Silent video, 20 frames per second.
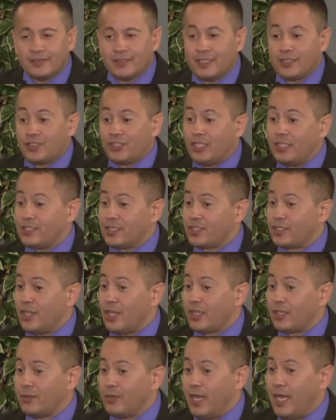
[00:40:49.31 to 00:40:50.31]
that's Jesus
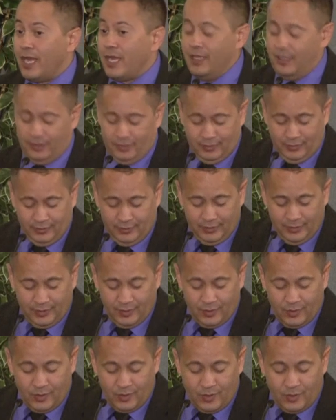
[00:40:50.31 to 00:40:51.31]
talking, right?
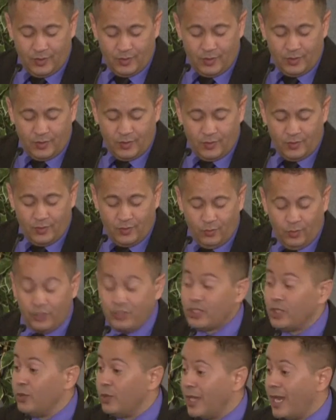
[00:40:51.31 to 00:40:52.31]
Will
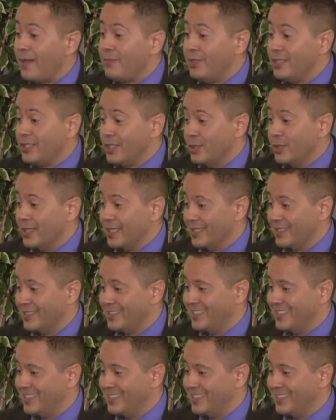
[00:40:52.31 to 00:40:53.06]
do what I've been doing